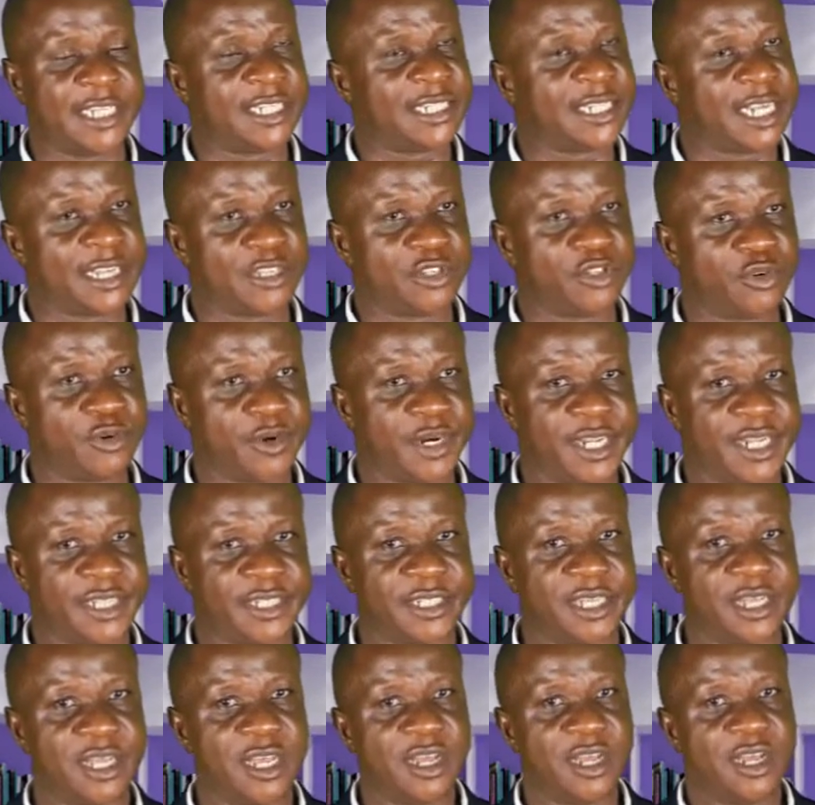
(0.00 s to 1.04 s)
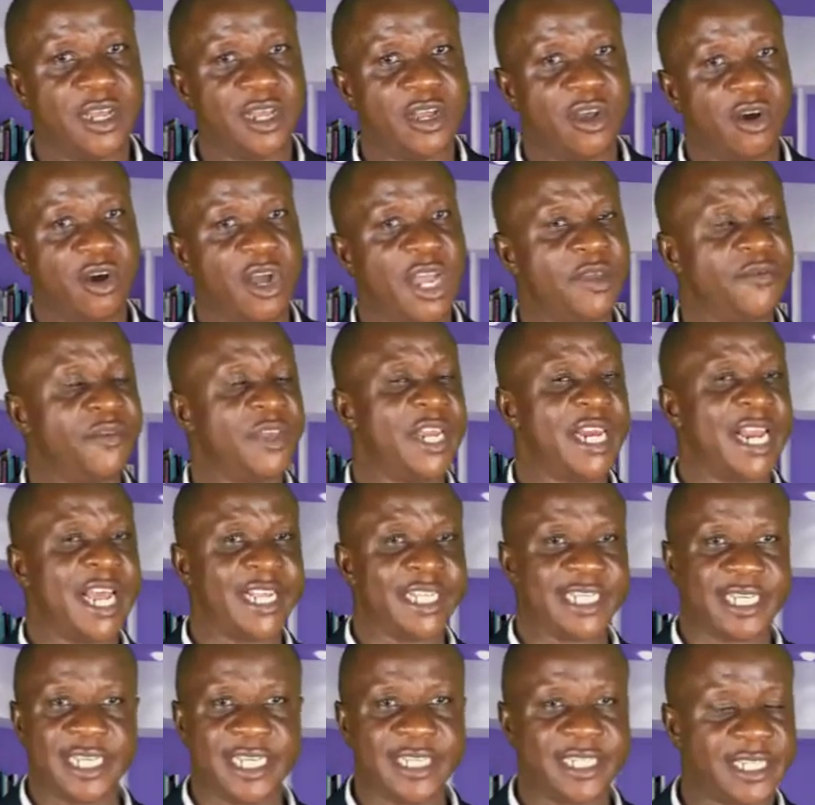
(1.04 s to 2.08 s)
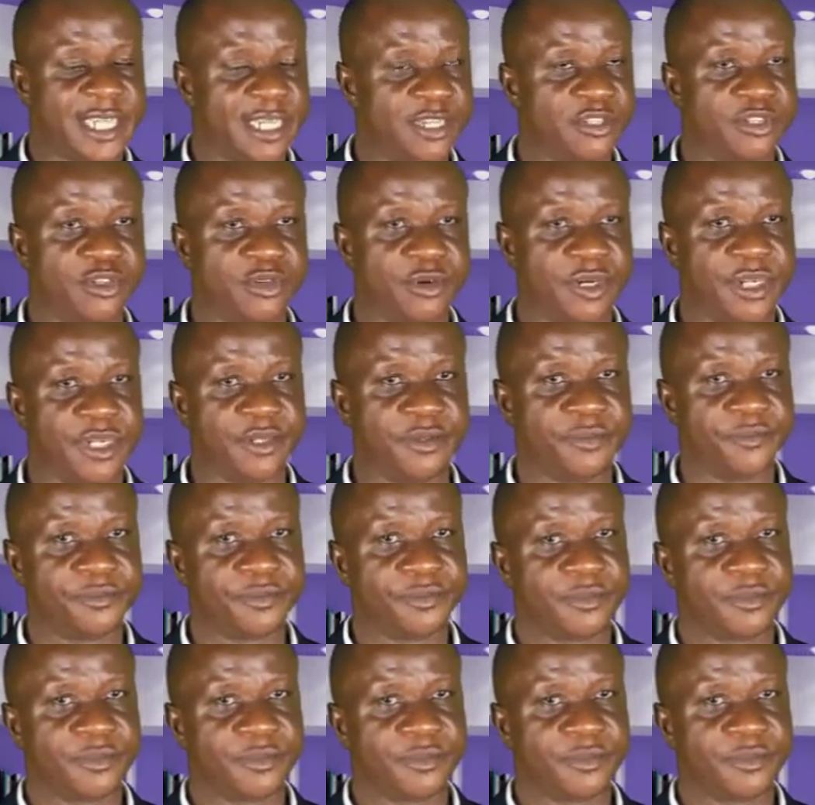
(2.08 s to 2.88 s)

centuries, or even 19th century.